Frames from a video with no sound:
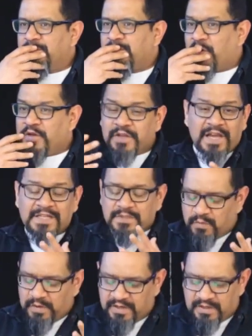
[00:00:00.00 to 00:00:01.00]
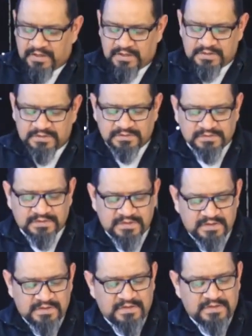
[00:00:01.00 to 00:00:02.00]
Are you guys aware
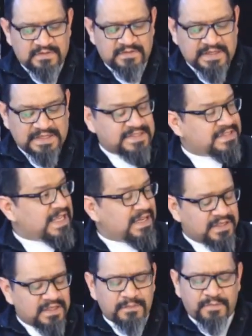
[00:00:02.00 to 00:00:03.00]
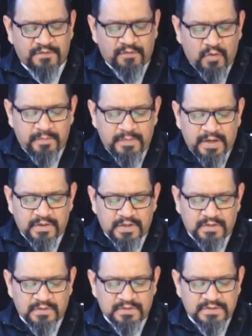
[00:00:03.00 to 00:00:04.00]
that Satan can perform
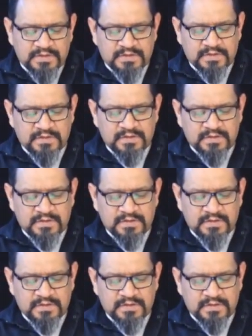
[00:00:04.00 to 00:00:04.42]
miracles